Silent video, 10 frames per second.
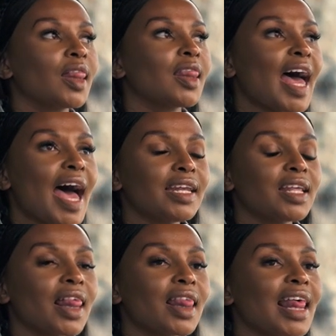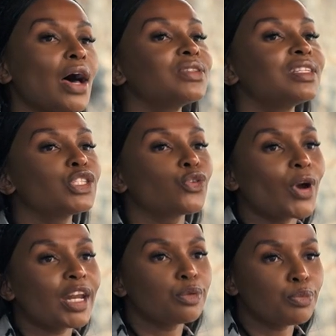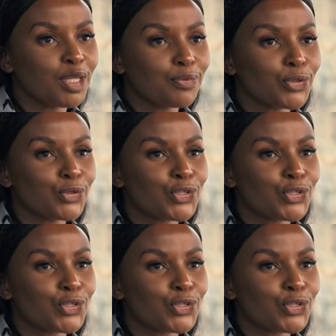that thousands of random people